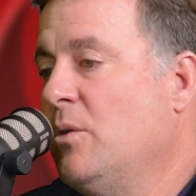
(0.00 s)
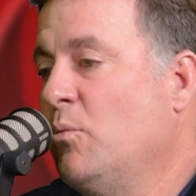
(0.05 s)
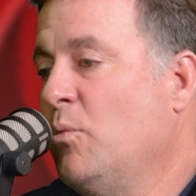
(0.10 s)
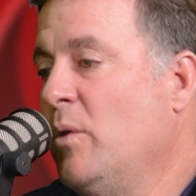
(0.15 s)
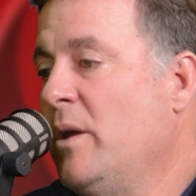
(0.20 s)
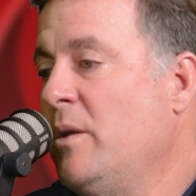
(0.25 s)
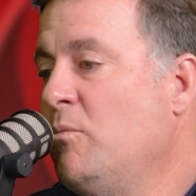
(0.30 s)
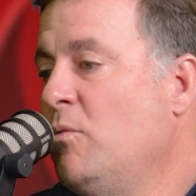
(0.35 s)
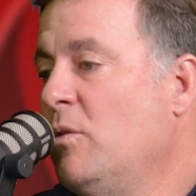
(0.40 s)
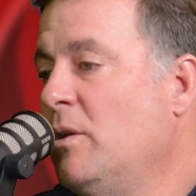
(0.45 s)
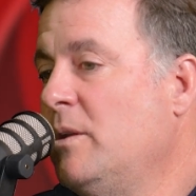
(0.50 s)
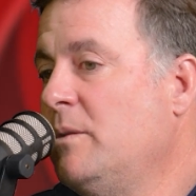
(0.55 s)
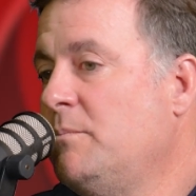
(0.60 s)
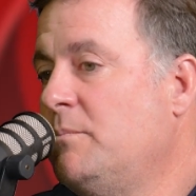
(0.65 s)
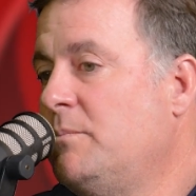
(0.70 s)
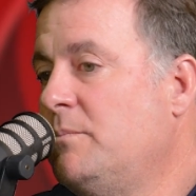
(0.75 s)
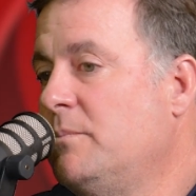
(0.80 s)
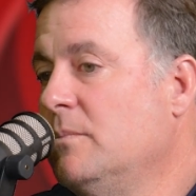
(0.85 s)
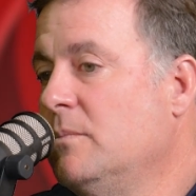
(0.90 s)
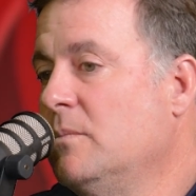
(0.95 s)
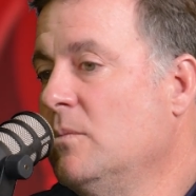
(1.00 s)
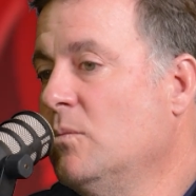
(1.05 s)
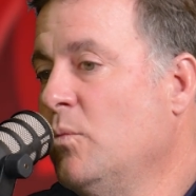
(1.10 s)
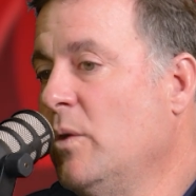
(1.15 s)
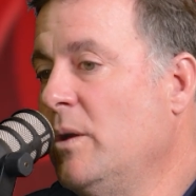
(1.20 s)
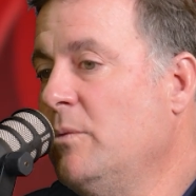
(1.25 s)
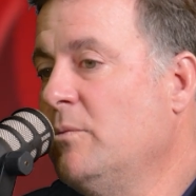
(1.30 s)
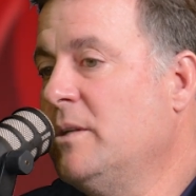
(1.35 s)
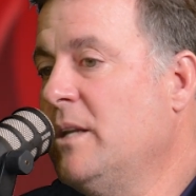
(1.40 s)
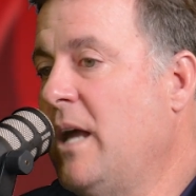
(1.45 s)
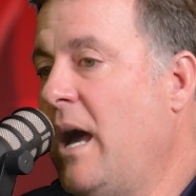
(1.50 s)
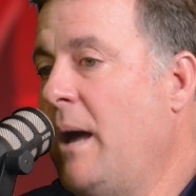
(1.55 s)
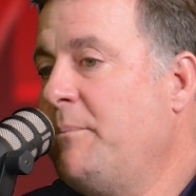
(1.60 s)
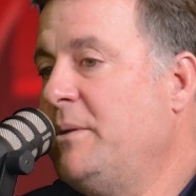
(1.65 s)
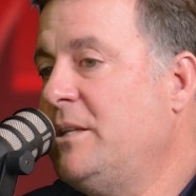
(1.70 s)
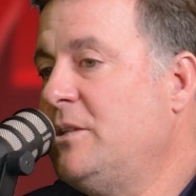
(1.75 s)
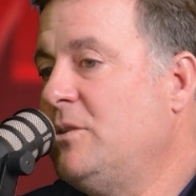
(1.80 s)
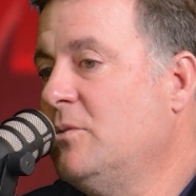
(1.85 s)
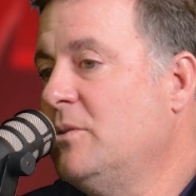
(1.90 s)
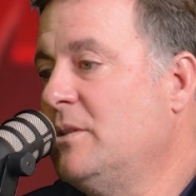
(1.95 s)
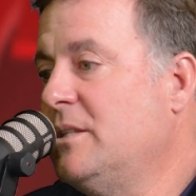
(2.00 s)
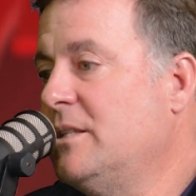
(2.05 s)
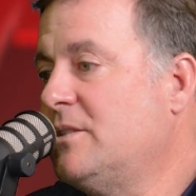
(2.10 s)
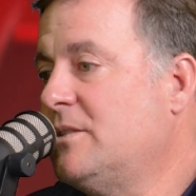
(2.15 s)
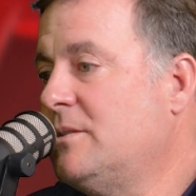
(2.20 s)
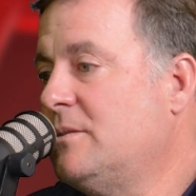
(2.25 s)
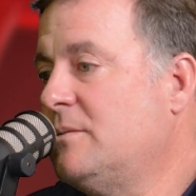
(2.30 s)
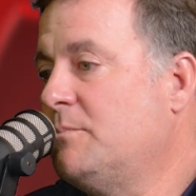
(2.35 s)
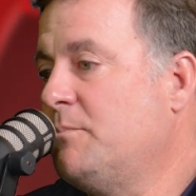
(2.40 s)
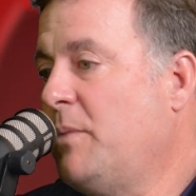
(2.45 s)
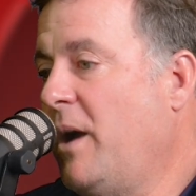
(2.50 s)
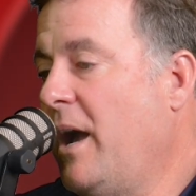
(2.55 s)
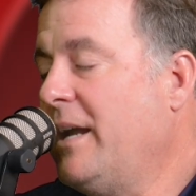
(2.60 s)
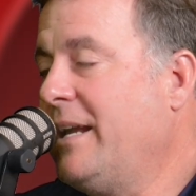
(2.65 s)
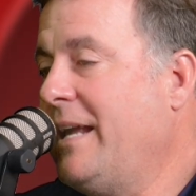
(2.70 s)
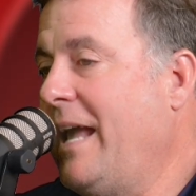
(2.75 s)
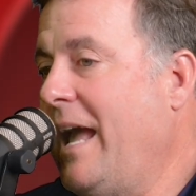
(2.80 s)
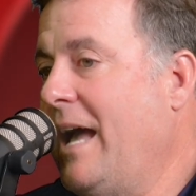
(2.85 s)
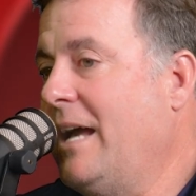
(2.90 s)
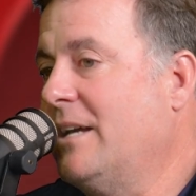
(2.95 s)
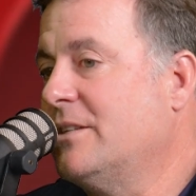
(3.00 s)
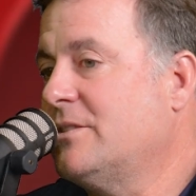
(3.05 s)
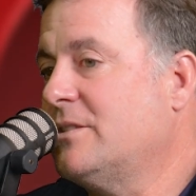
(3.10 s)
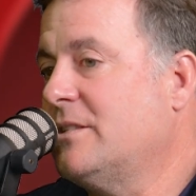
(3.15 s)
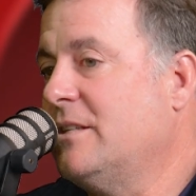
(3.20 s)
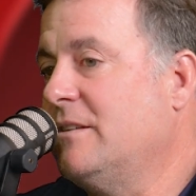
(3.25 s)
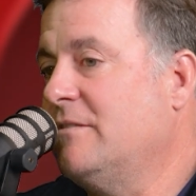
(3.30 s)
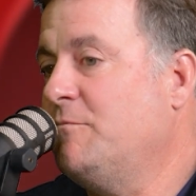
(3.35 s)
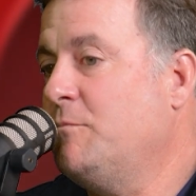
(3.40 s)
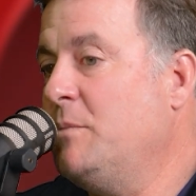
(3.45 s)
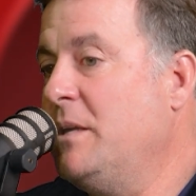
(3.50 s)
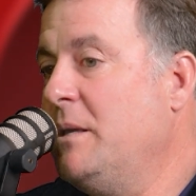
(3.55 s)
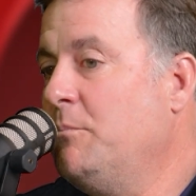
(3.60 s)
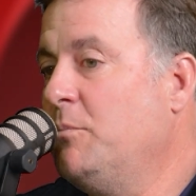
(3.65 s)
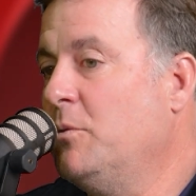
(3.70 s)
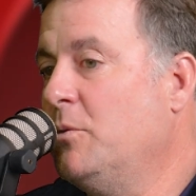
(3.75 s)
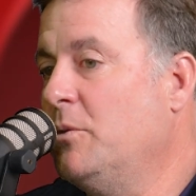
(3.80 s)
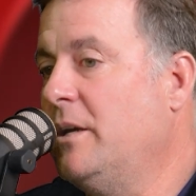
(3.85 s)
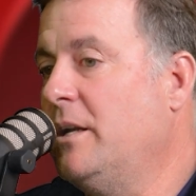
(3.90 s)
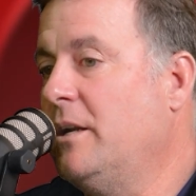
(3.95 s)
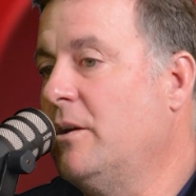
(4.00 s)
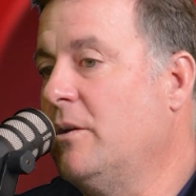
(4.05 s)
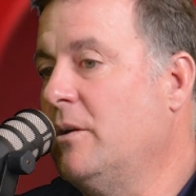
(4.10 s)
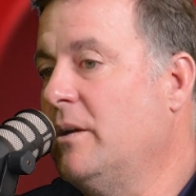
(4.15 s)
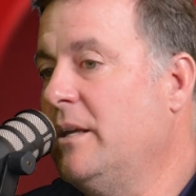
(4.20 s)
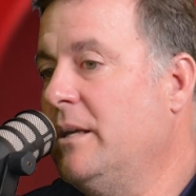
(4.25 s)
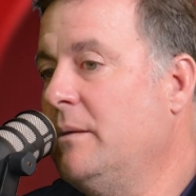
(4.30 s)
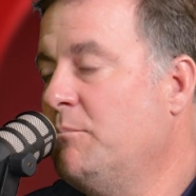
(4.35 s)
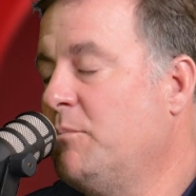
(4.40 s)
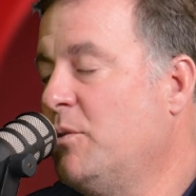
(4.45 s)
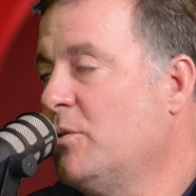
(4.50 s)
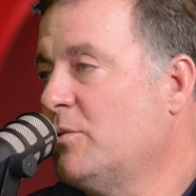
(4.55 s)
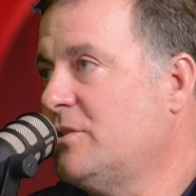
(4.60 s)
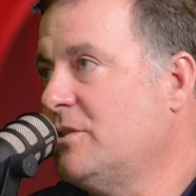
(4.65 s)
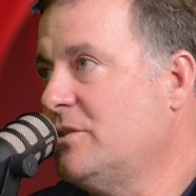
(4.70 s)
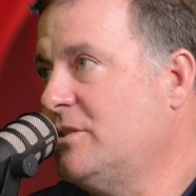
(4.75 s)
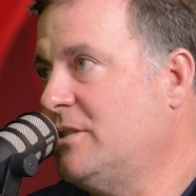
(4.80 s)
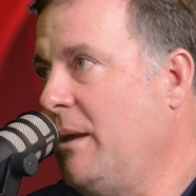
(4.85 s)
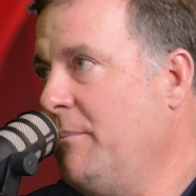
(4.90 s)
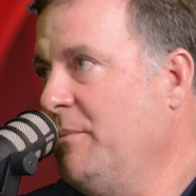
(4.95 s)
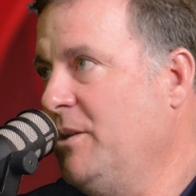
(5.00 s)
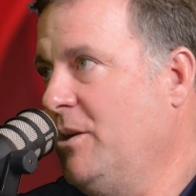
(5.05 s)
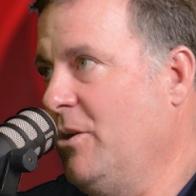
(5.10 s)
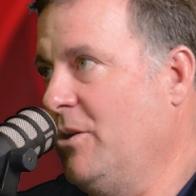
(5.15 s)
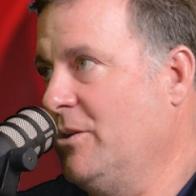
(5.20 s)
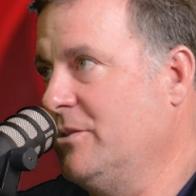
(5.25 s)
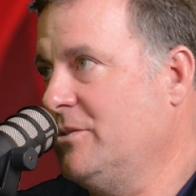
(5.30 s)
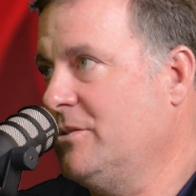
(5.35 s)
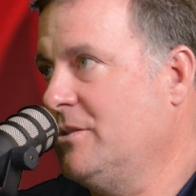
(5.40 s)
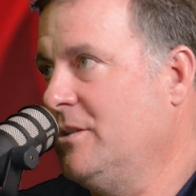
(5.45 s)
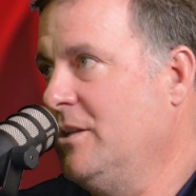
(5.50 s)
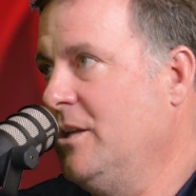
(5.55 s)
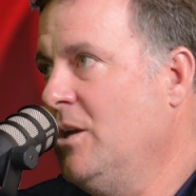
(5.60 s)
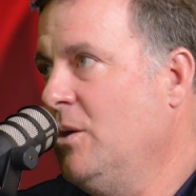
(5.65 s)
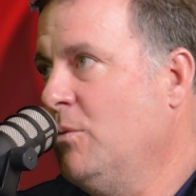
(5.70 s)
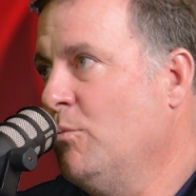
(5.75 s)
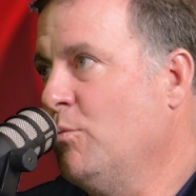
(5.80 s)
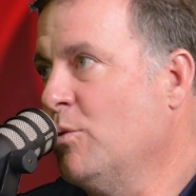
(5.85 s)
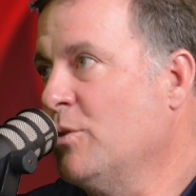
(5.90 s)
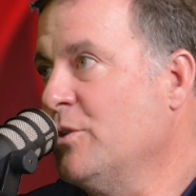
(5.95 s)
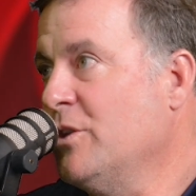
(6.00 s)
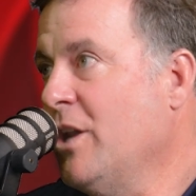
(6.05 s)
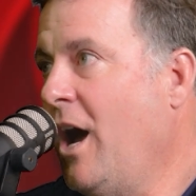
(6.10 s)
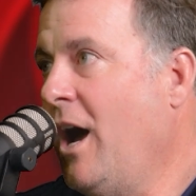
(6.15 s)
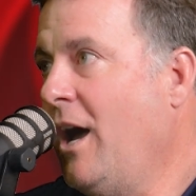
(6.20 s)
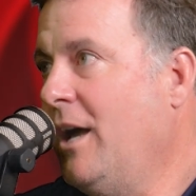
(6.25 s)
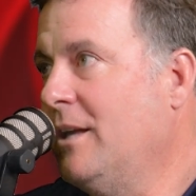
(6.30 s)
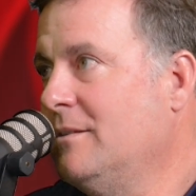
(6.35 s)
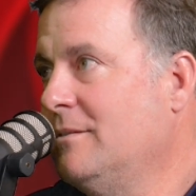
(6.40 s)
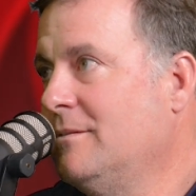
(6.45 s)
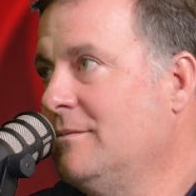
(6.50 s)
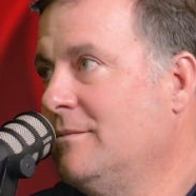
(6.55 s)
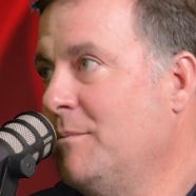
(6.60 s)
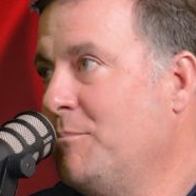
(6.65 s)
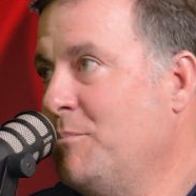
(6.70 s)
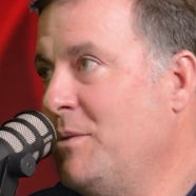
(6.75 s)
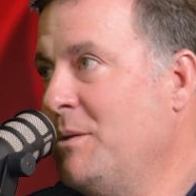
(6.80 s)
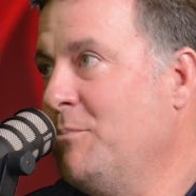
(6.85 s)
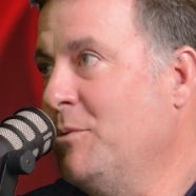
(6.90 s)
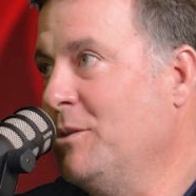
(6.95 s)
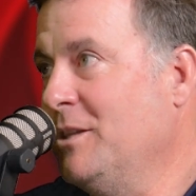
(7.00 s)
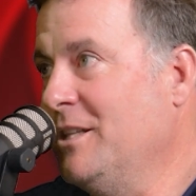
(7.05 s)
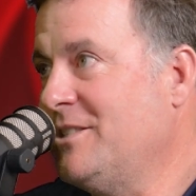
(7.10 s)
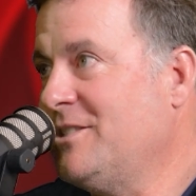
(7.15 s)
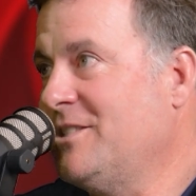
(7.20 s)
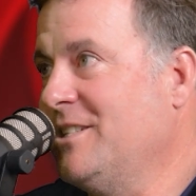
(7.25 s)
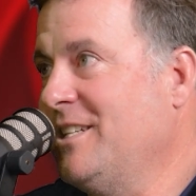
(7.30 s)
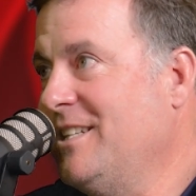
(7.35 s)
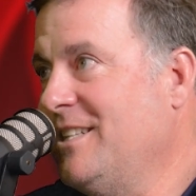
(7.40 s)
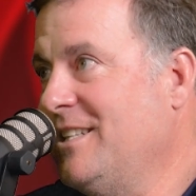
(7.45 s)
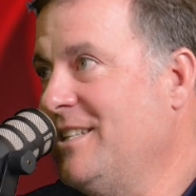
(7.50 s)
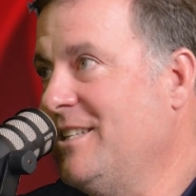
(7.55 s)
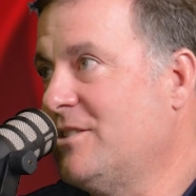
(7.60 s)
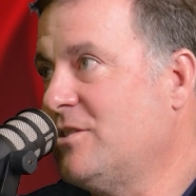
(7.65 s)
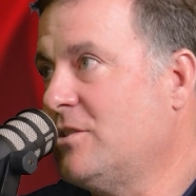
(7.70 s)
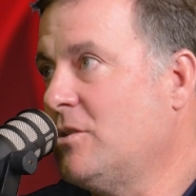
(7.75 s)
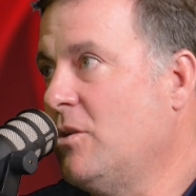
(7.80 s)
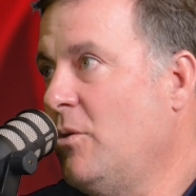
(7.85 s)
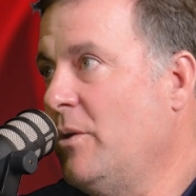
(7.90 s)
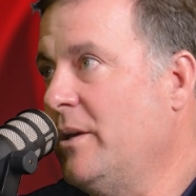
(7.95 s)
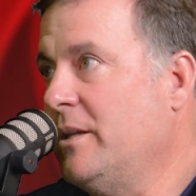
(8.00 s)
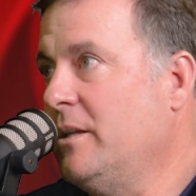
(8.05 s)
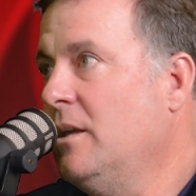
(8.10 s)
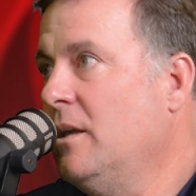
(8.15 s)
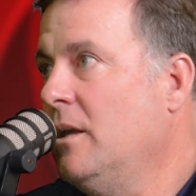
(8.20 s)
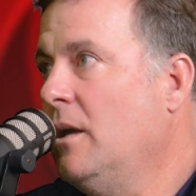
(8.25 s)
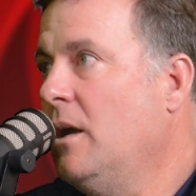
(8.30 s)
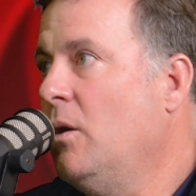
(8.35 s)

we would not be doing this podcast if people at our in-person seminars were not the people listening to this going,